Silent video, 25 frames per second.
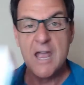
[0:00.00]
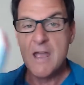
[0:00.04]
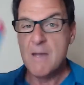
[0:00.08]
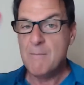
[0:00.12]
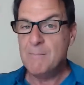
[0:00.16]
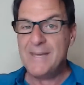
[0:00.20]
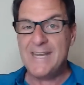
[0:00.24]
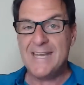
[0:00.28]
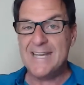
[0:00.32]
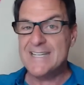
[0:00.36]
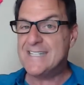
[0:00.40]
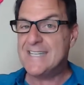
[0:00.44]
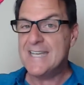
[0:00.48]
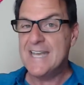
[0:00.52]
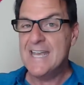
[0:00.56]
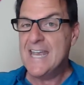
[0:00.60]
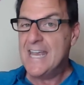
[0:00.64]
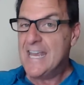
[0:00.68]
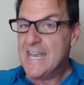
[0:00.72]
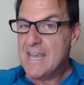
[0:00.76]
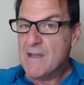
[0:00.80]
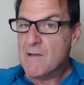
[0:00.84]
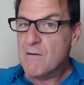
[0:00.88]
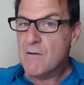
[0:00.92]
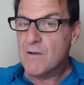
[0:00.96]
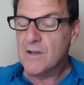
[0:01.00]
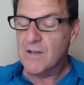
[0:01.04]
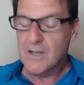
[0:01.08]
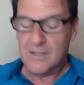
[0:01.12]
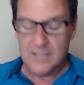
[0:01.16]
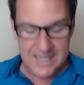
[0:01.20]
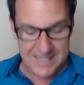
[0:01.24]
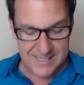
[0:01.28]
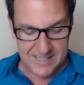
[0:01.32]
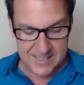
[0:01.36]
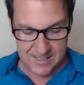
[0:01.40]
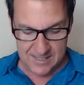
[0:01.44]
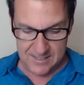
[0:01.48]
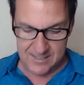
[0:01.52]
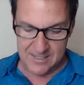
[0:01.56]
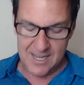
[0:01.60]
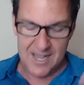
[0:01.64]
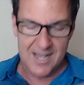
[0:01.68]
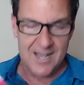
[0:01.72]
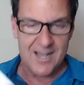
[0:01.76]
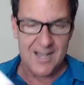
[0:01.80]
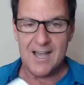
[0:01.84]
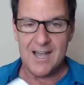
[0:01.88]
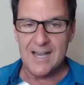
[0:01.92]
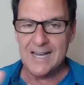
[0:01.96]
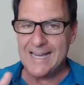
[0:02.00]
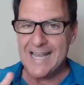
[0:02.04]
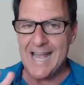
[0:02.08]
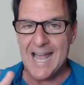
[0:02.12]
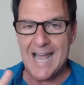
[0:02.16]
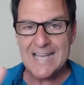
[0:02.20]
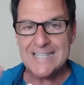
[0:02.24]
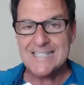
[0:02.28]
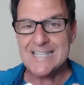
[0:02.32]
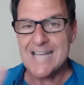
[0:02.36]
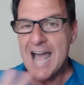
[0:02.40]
Because listen, Guys,